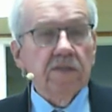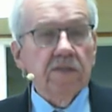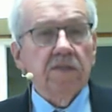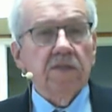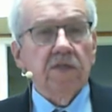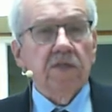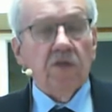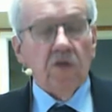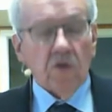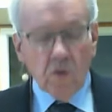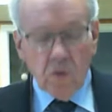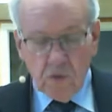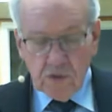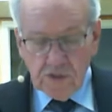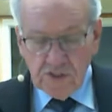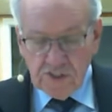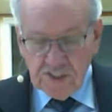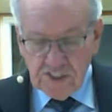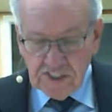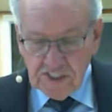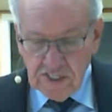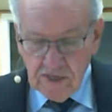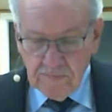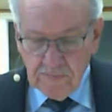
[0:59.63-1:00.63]
the Lord's
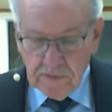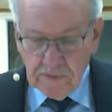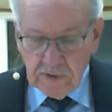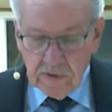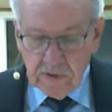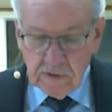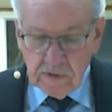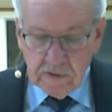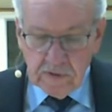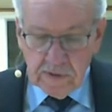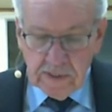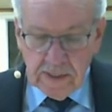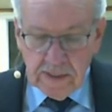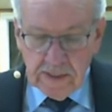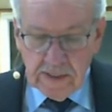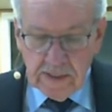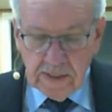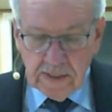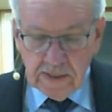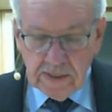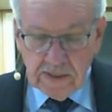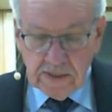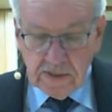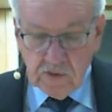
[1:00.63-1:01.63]
Supper
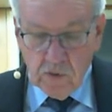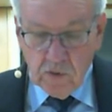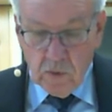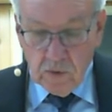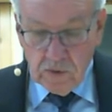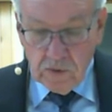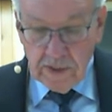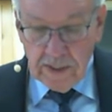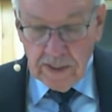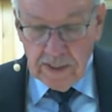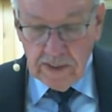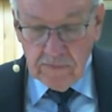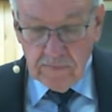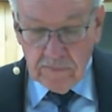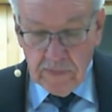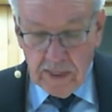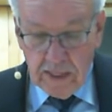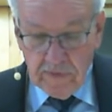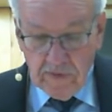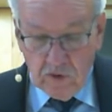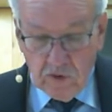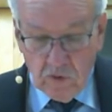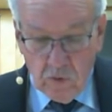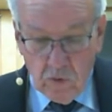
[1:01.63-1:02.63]
as ordained
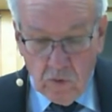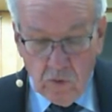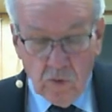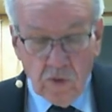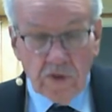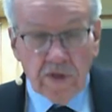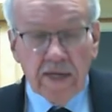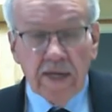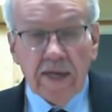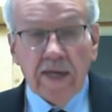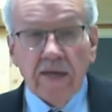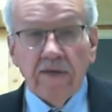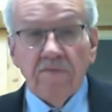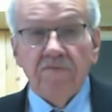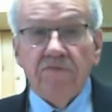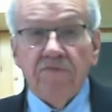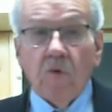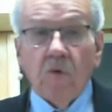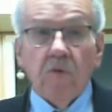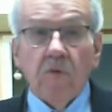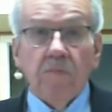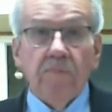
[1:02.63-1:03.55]
by the Lord and for